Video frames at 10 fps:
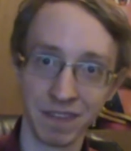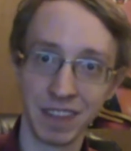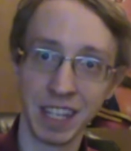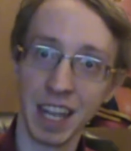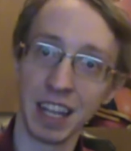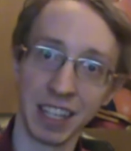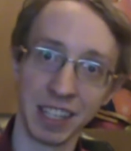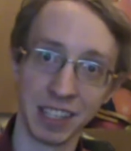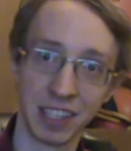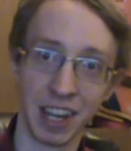the
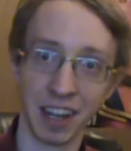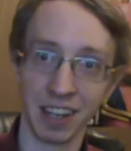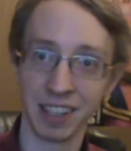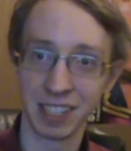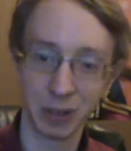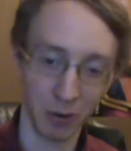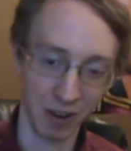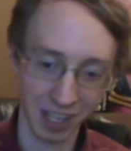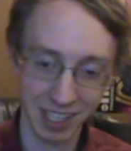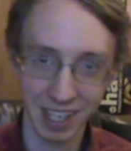Alien
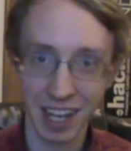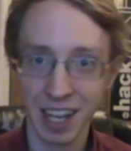stories,